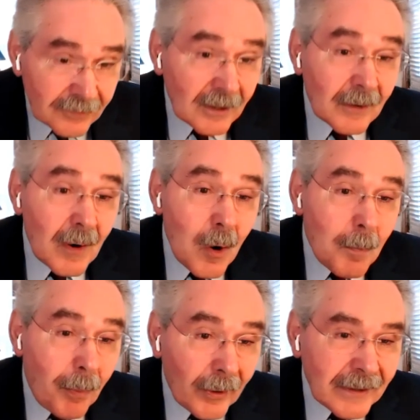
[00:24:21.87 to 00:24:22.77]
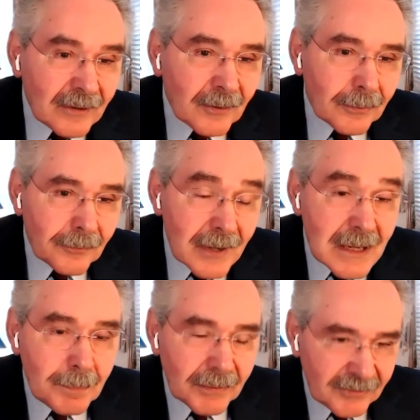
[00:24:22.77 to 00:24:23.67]

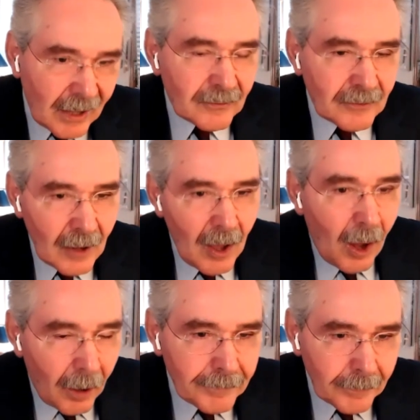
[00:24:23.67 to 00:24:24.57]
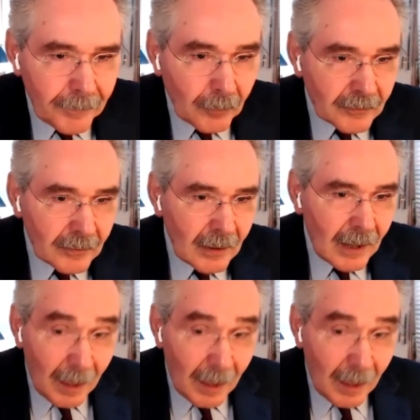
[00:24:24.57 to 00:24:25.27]
0.3% of the vote.